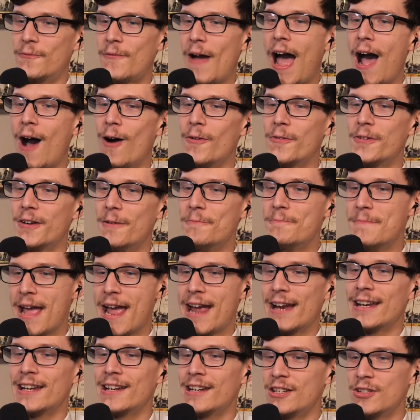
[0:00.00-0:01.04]
found a
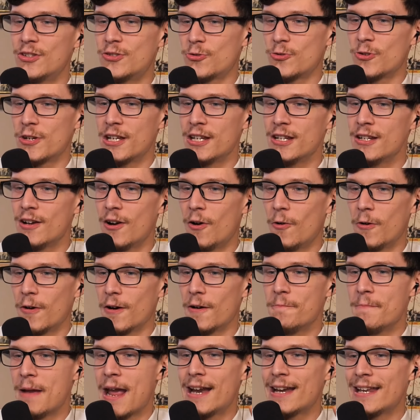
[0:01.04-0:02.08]
man-eating tree or
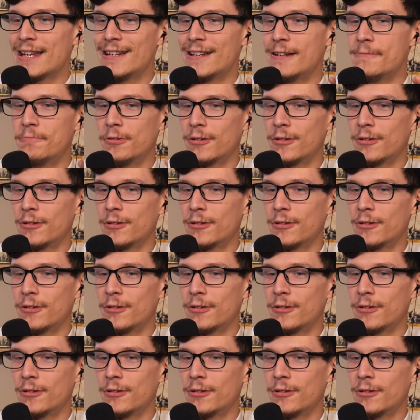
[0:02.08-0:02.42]
a man-eating